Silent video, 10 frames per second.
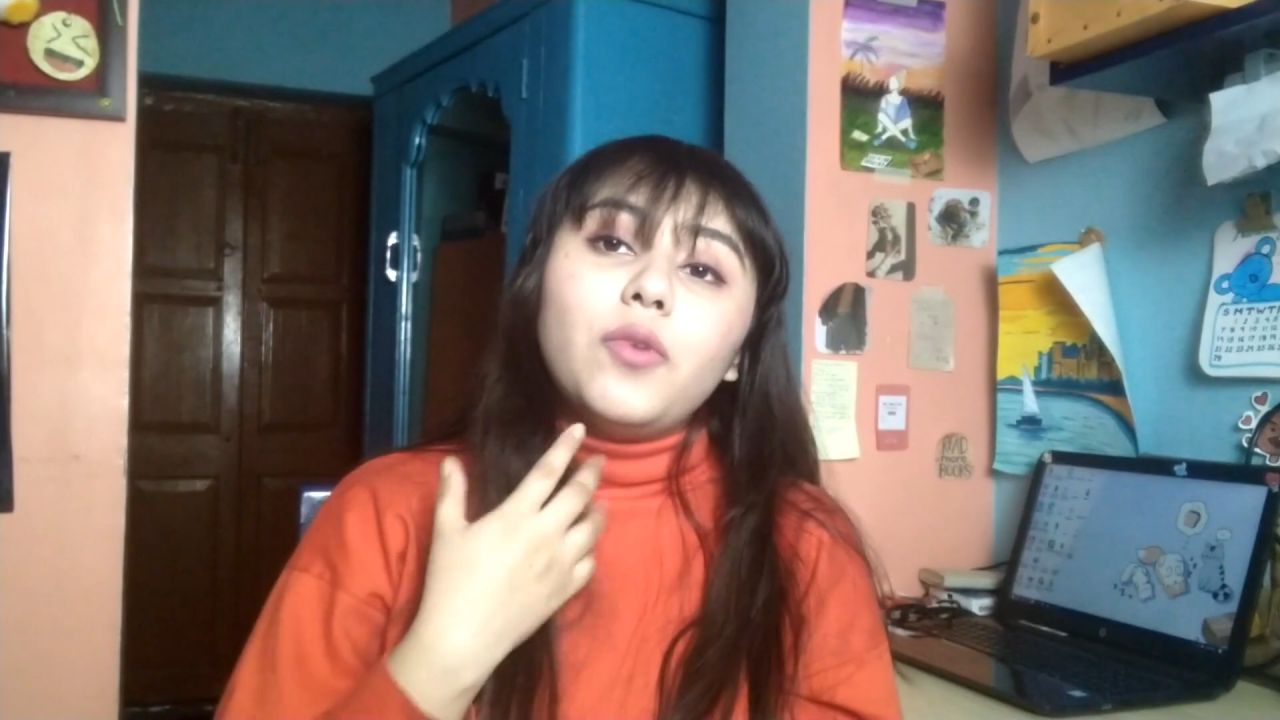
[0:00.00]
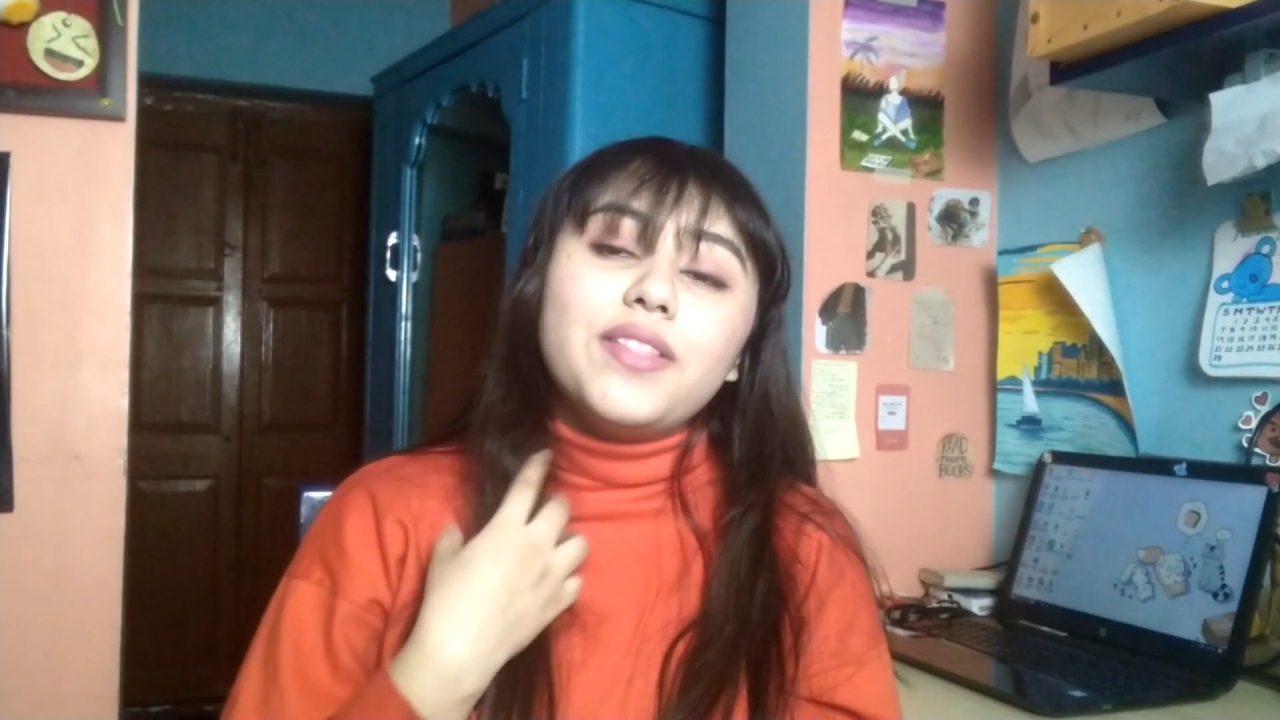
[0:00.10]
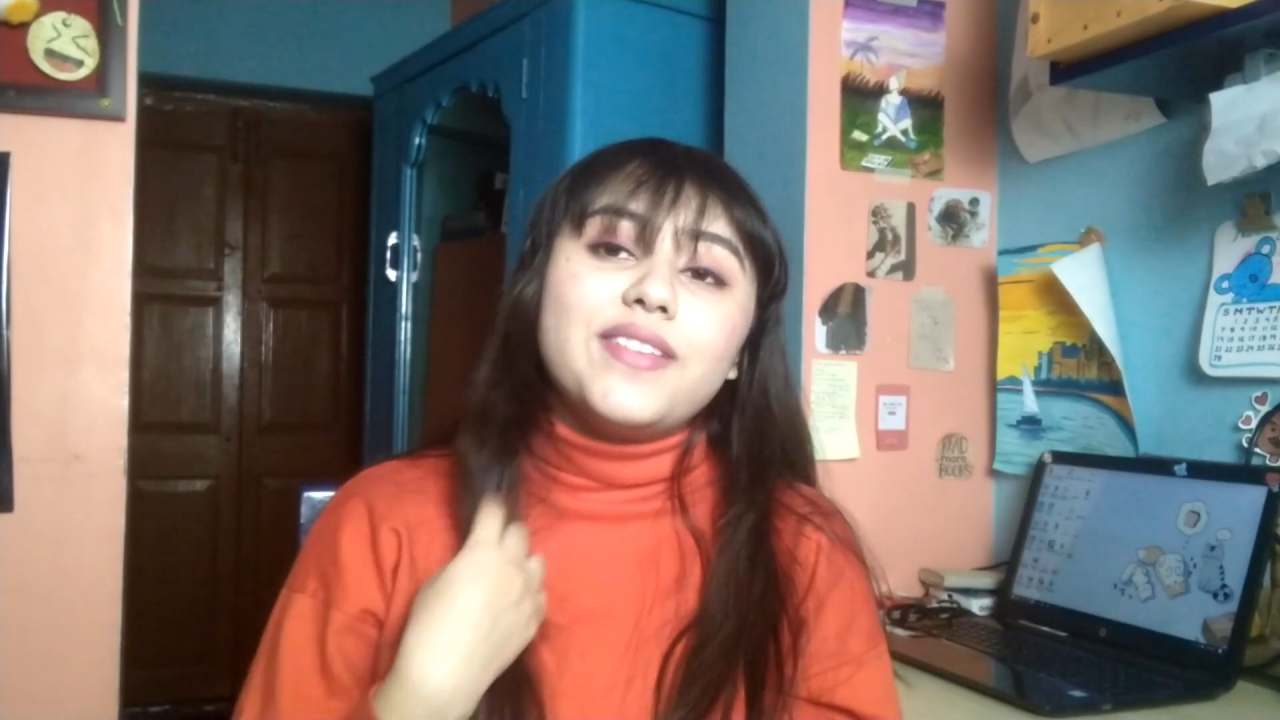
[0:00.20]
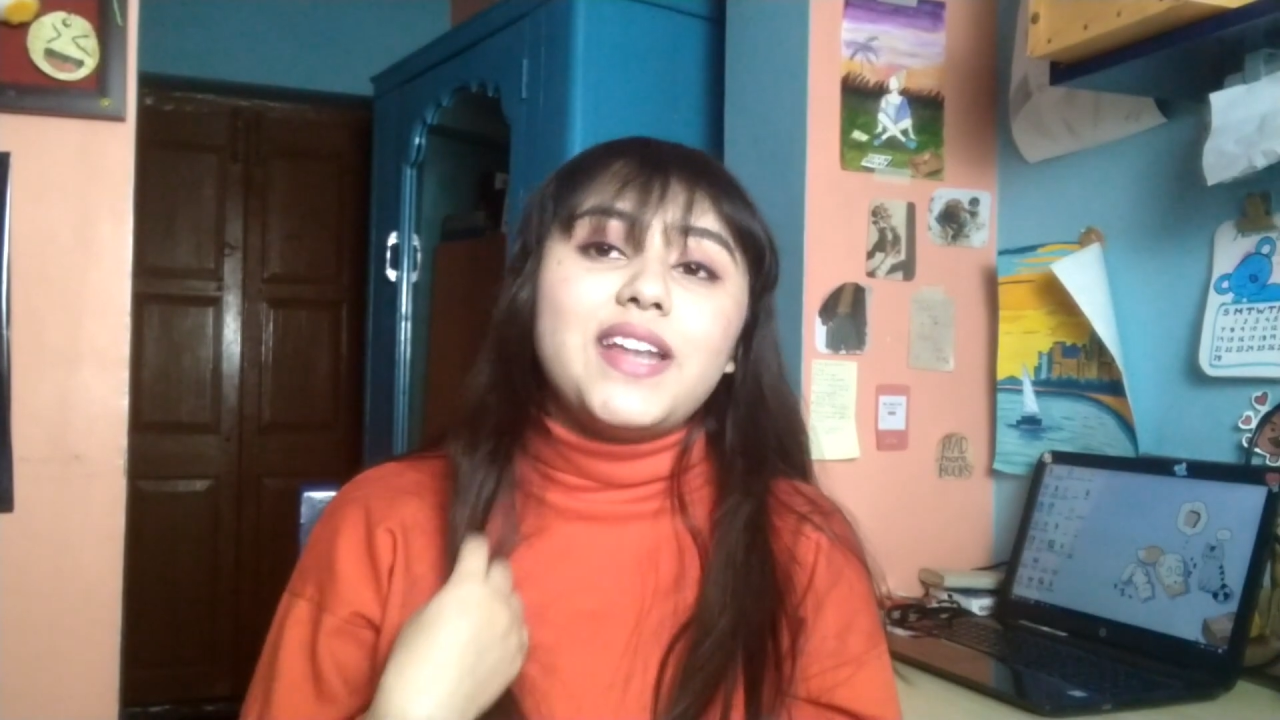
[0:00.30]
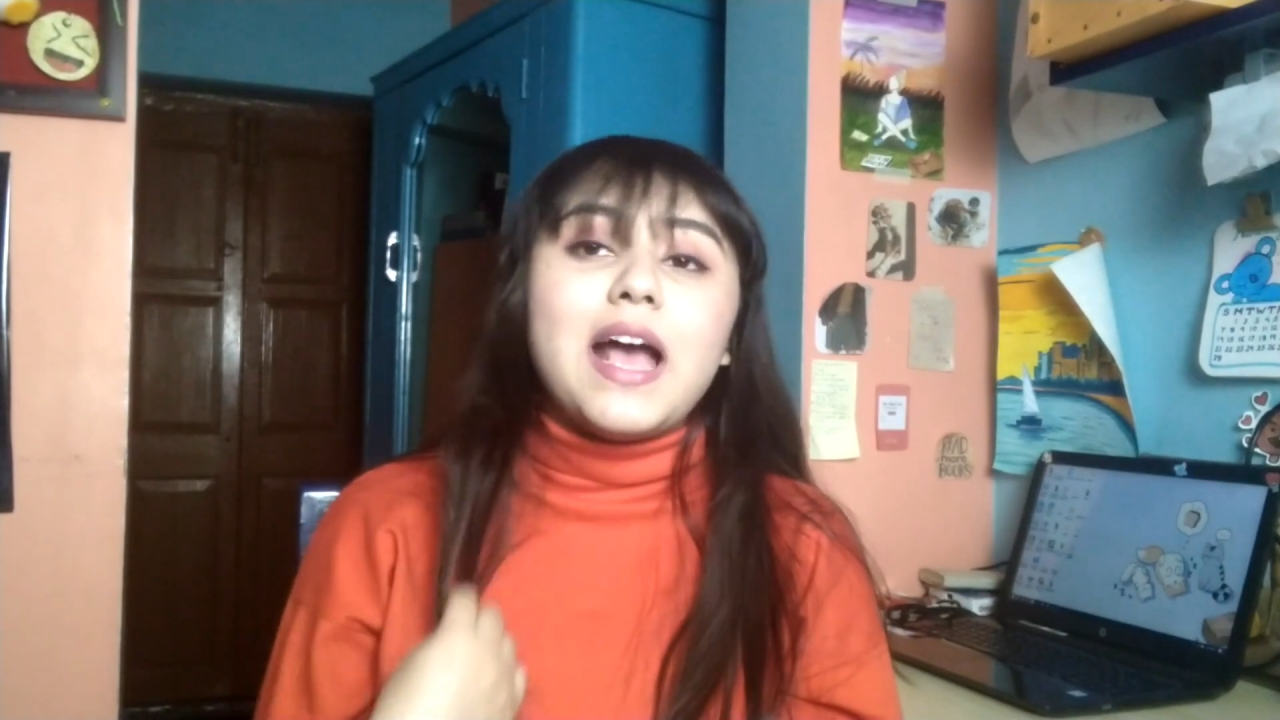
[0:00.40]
once it